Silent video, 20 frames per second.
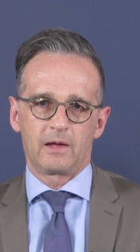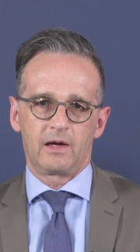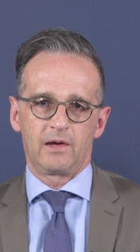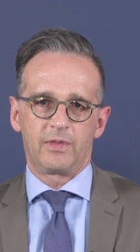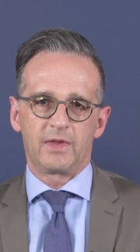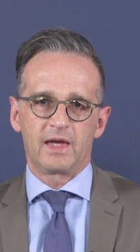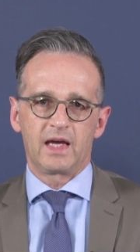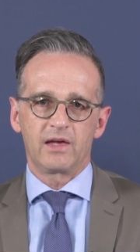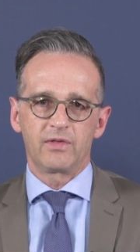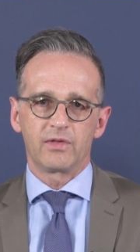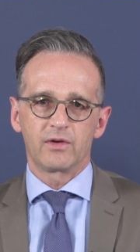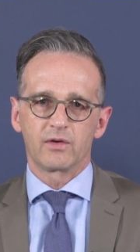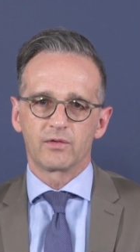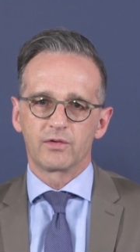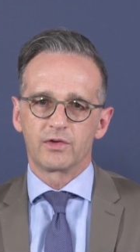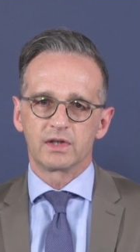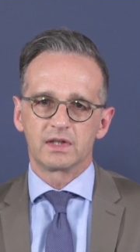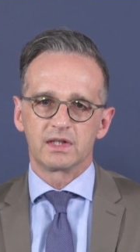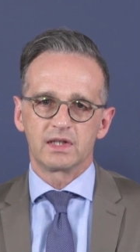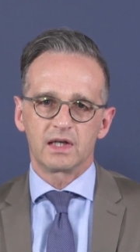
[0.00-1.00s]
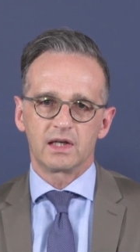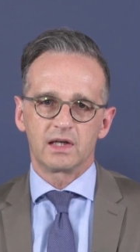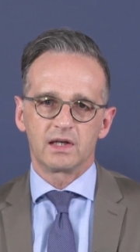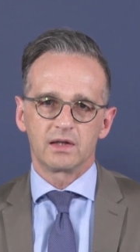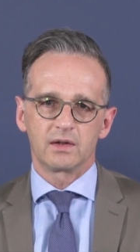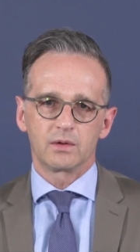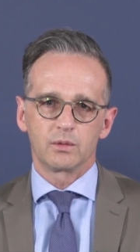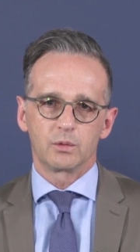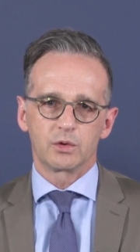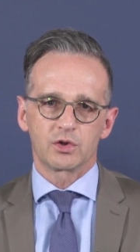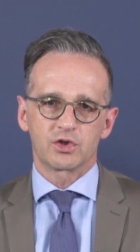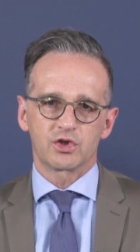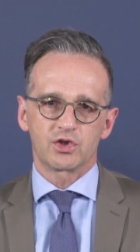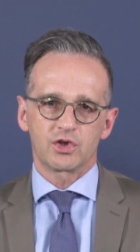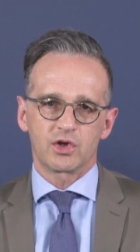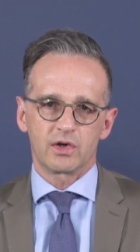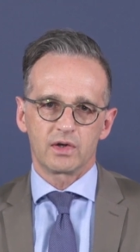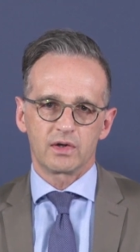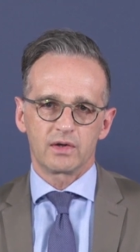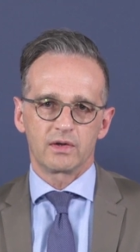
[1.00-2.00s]
At the end of the day, we
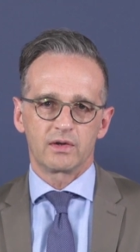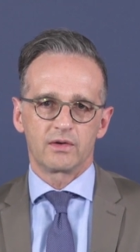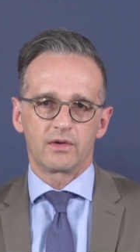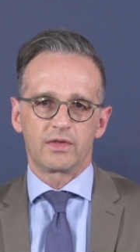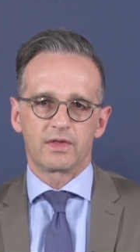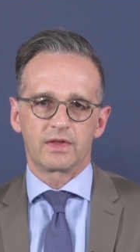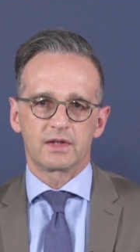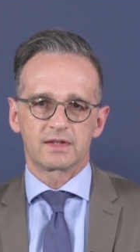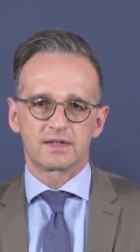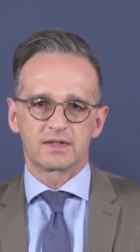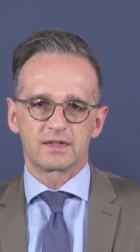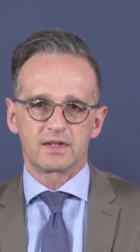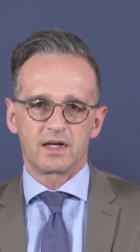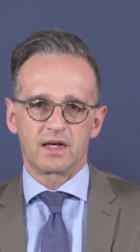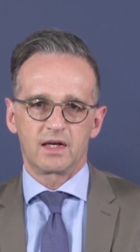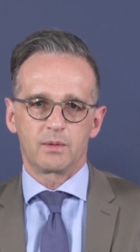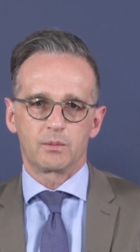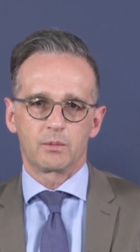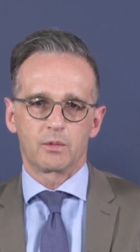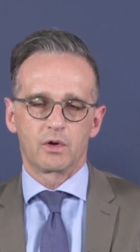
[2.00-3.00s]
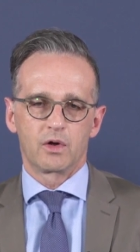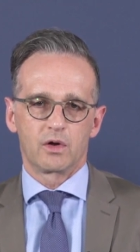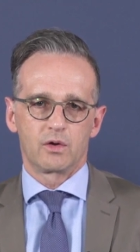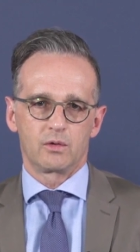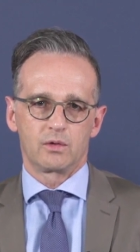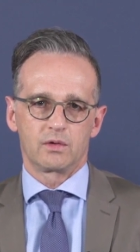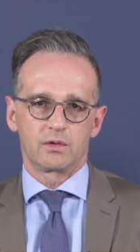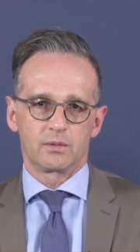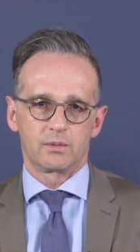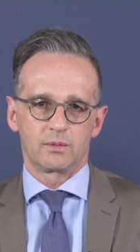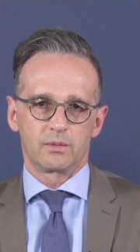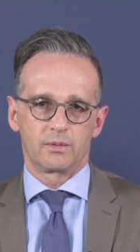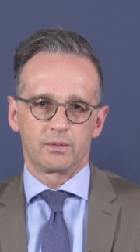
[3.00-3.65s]
share the same goal.